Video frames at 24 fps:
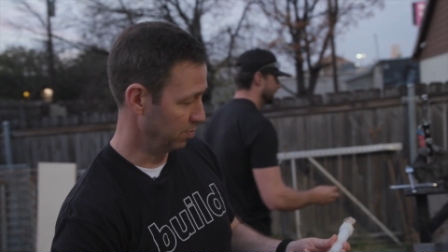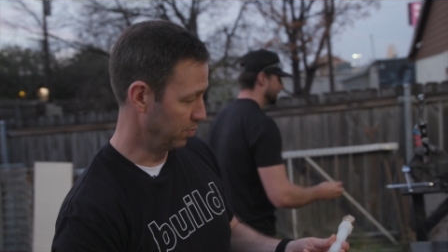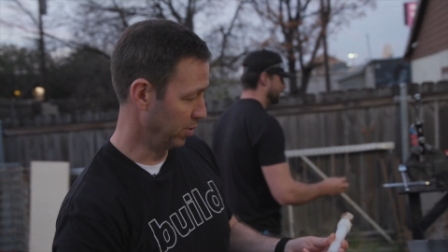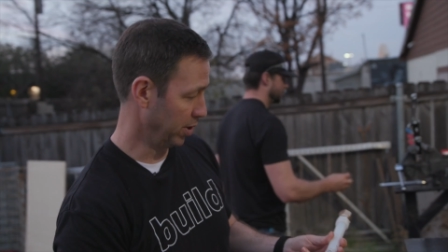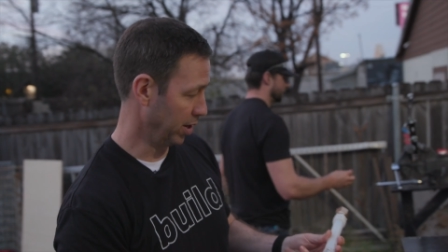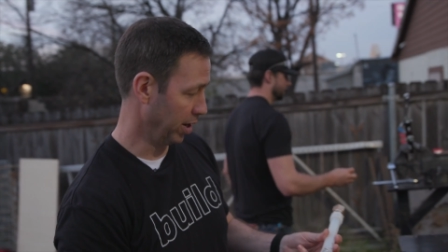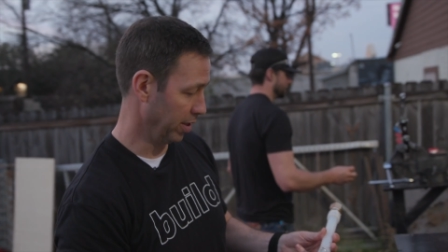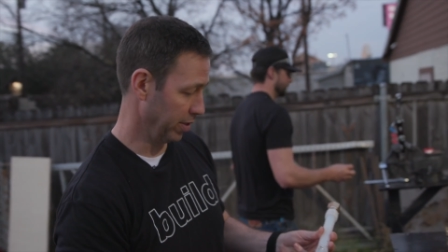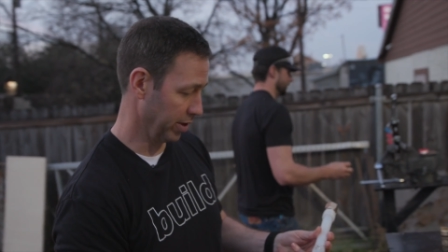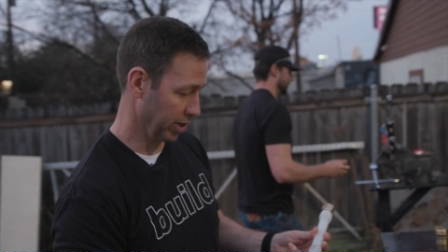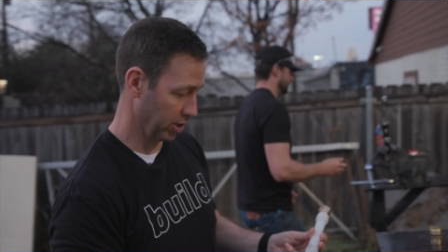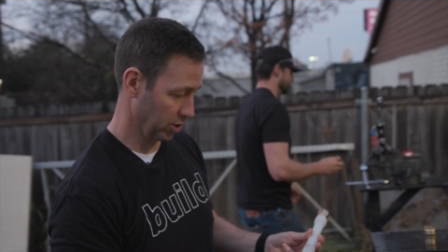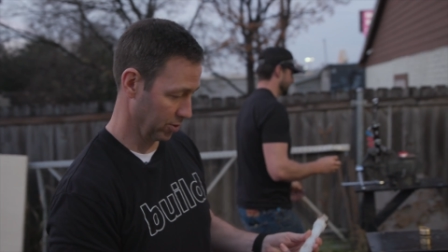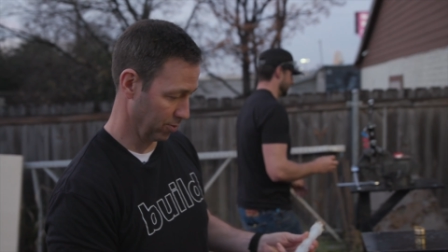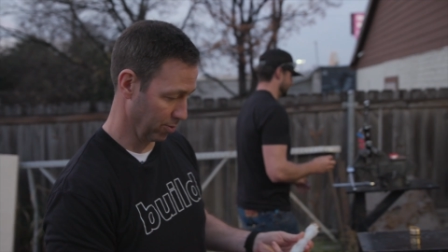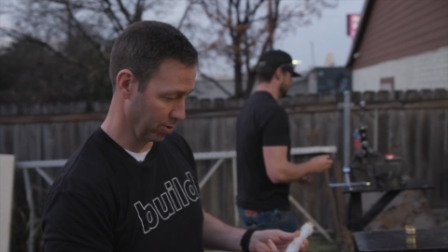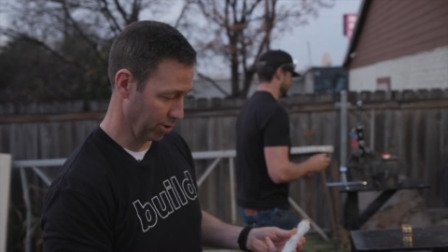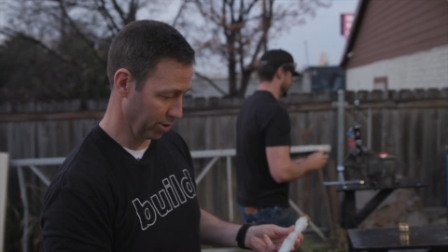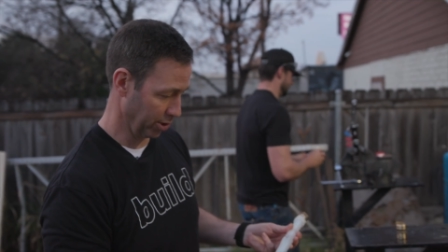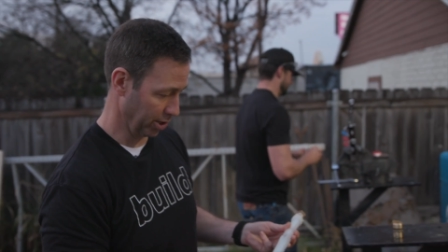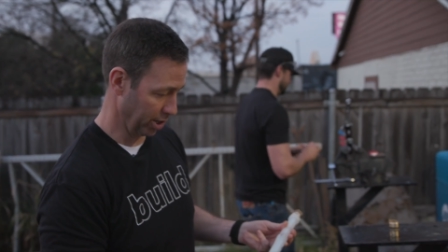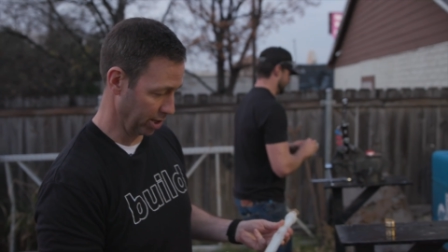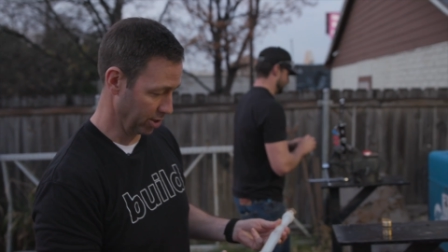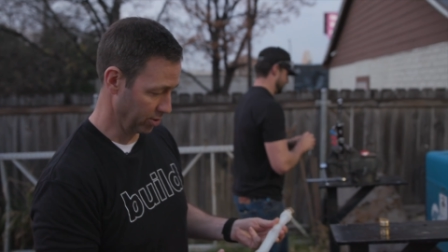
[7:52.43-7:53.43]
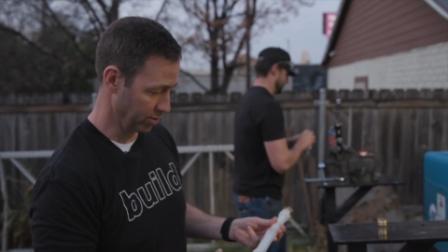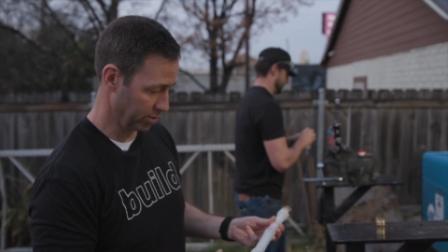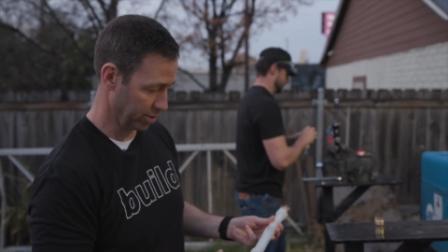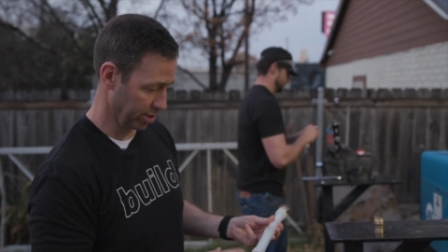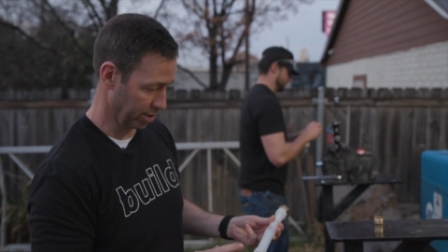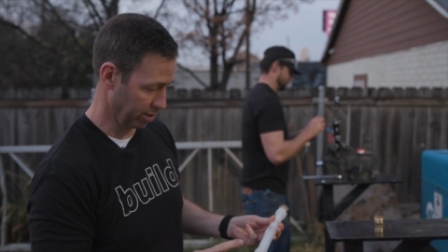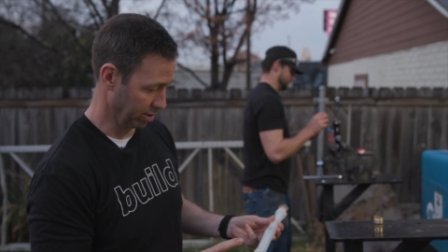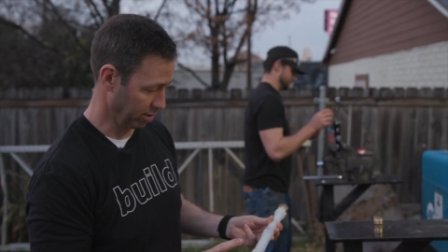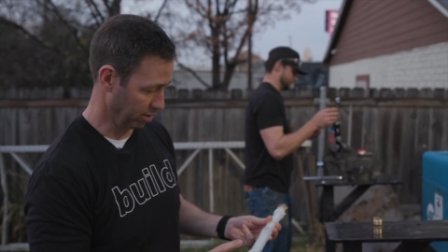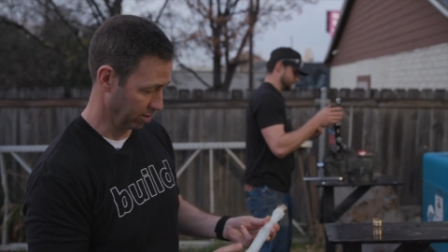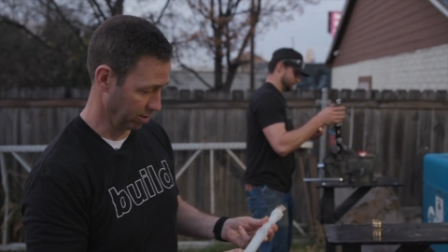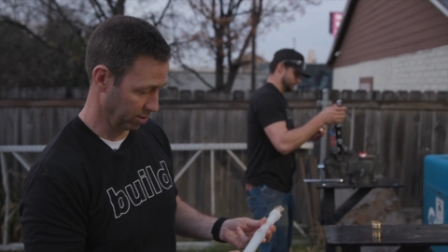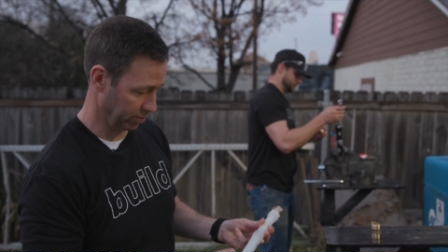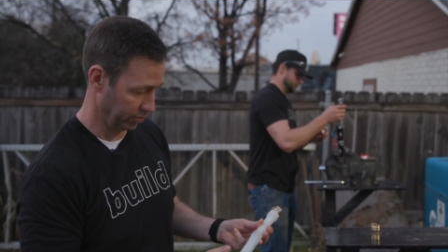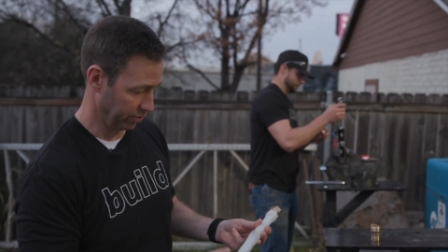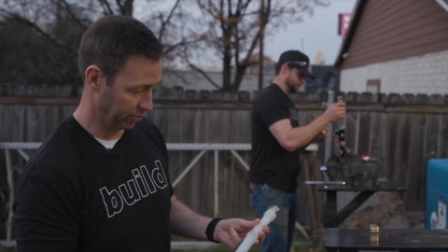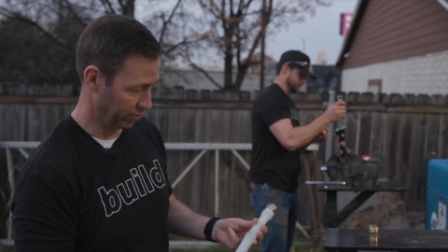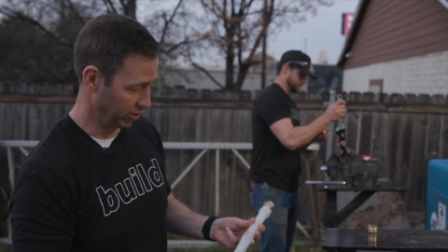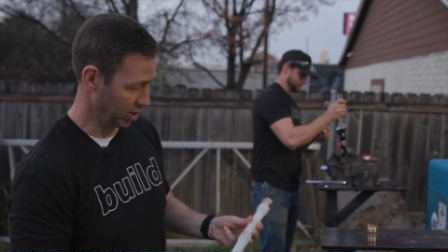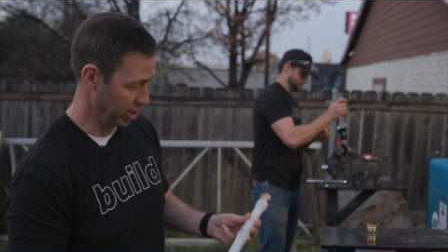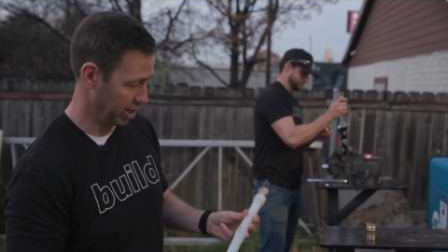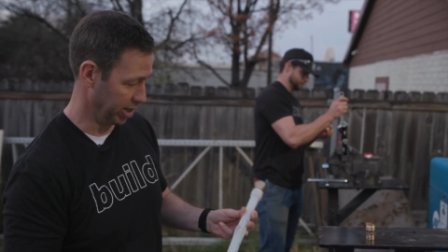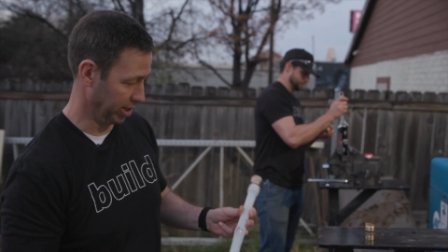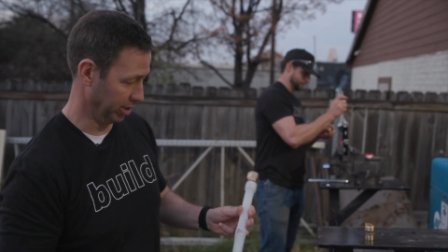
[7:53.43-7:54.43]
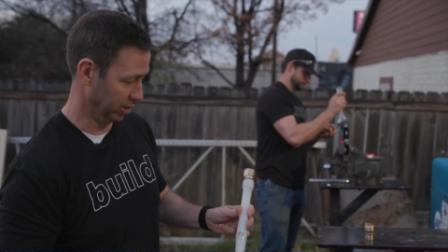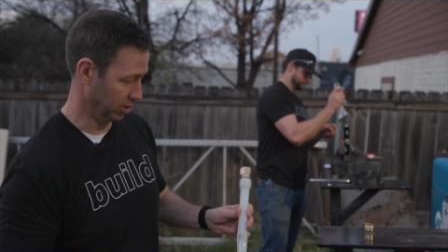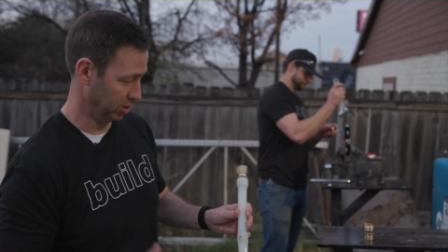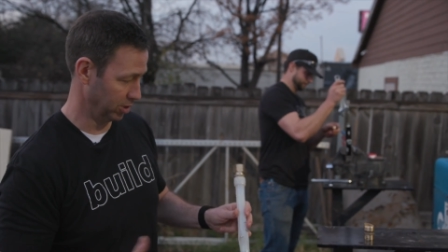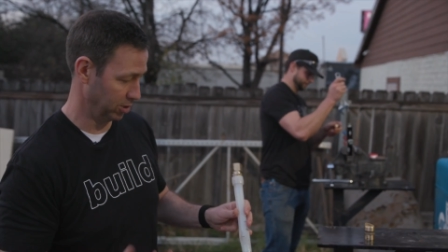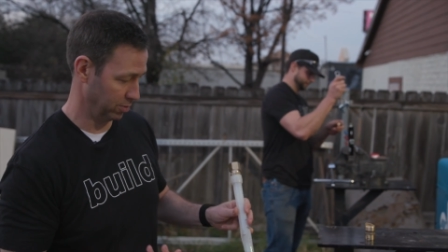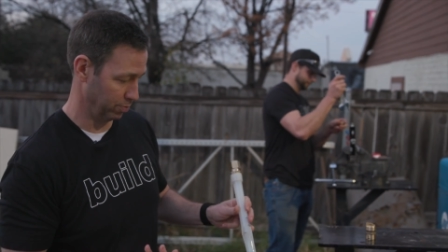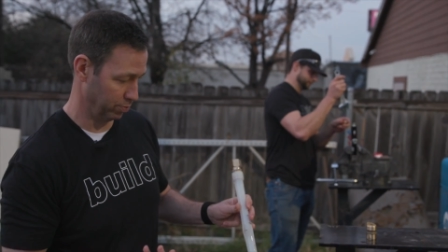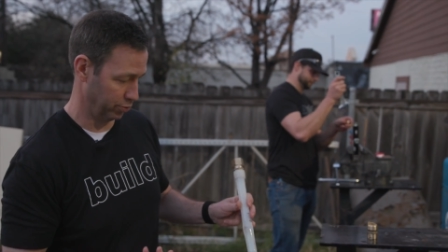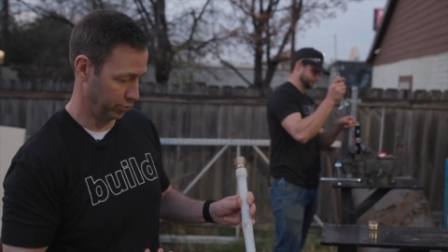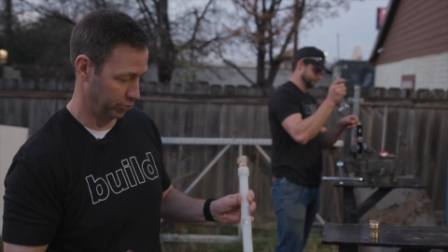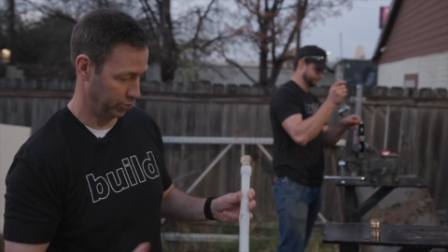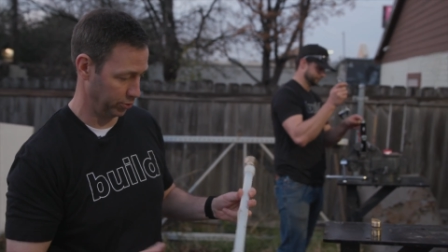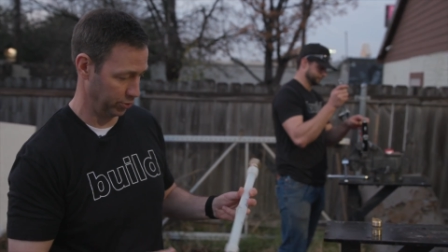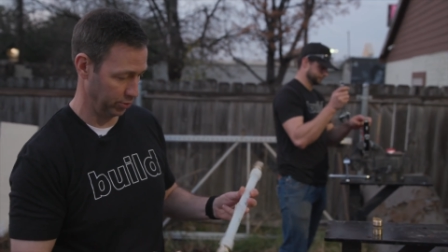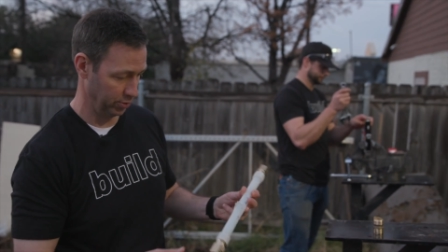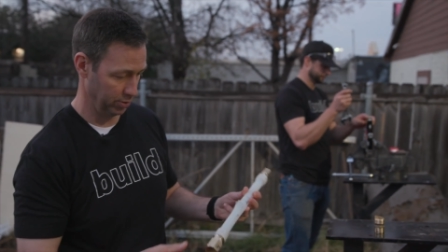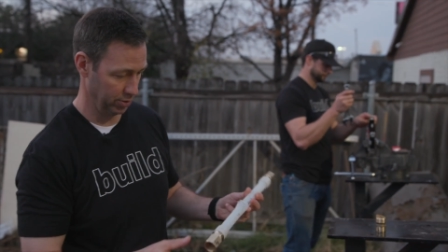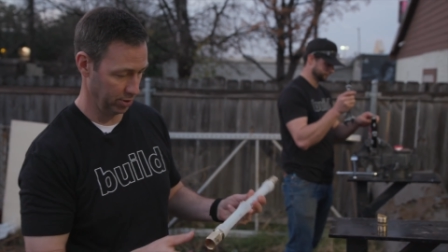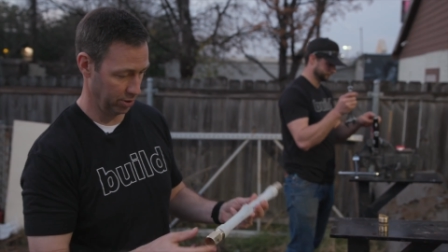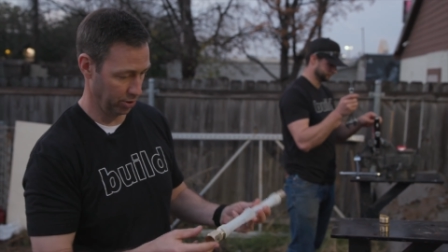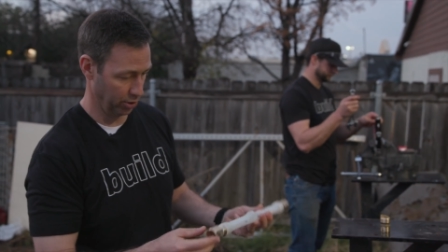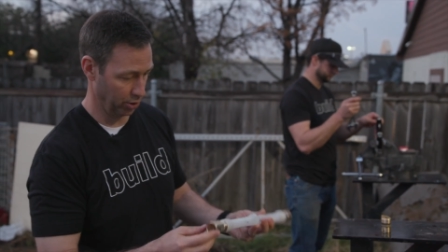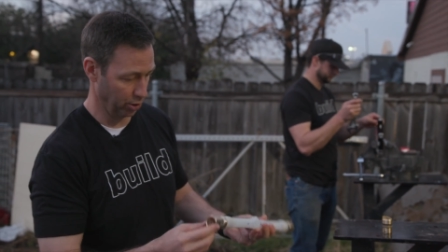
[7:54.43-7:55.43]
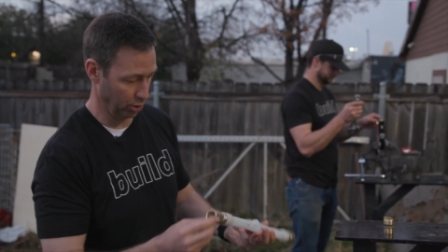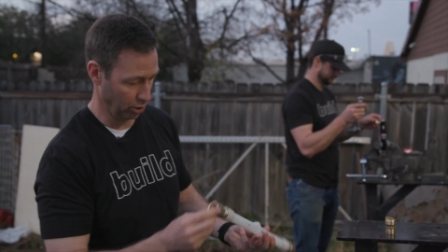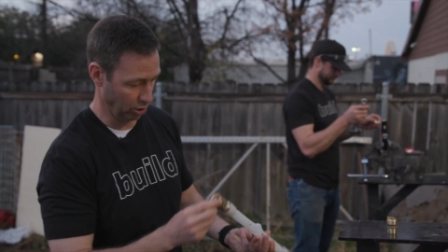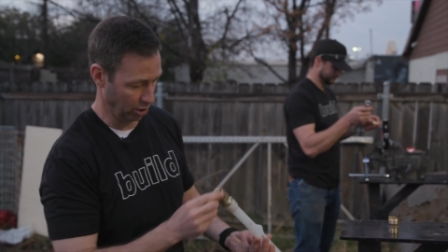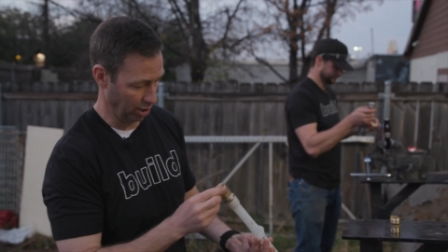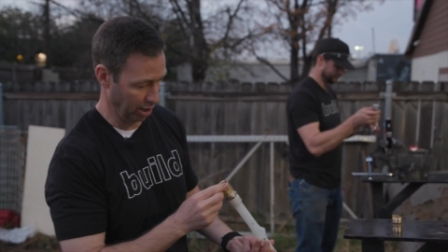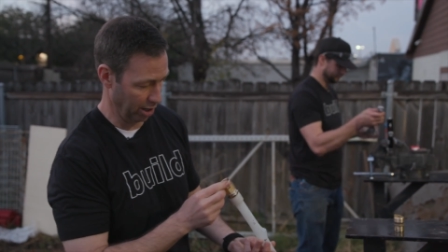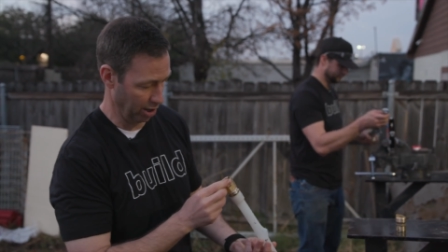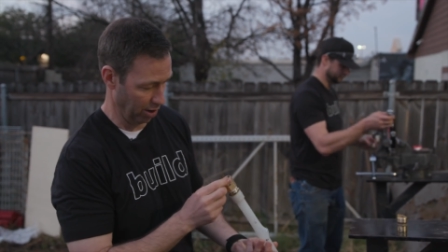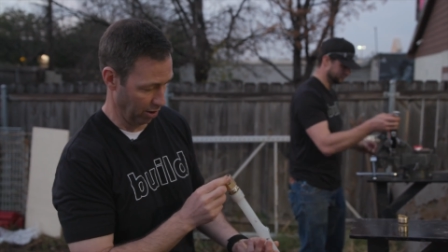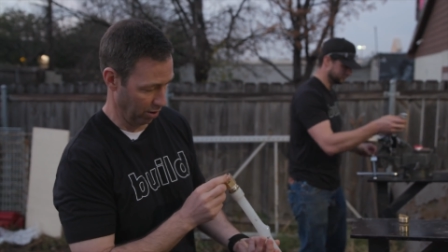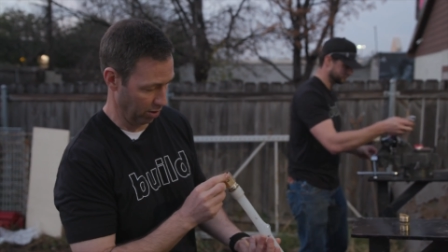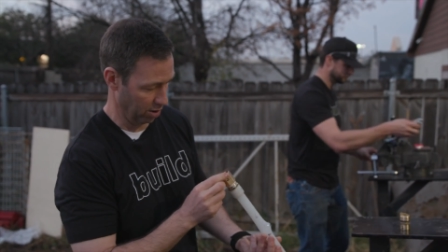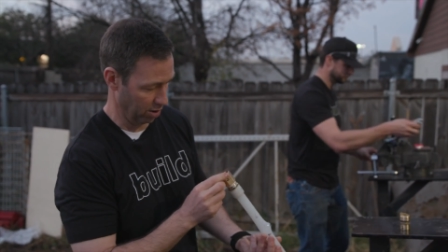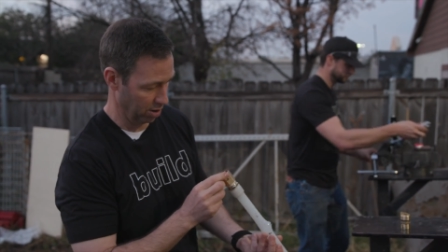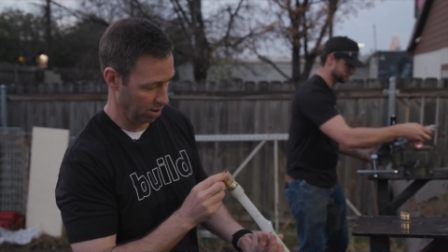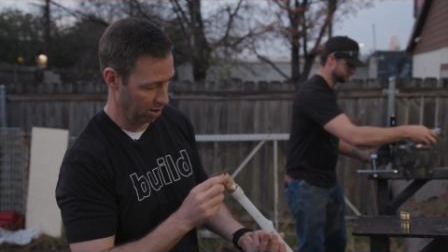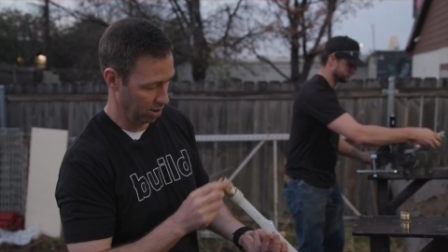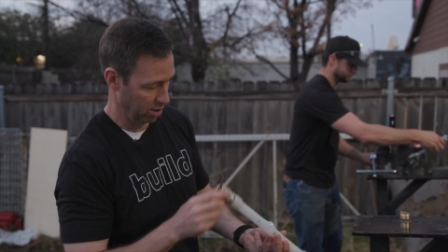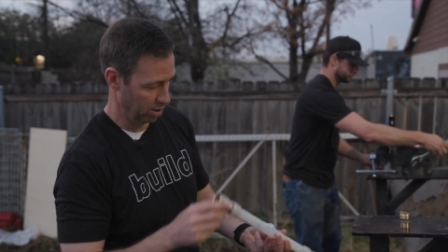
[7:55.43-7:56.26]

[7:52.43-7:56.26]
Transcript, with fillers: But I think it's really interesting that these fittings, pff, they're good to go.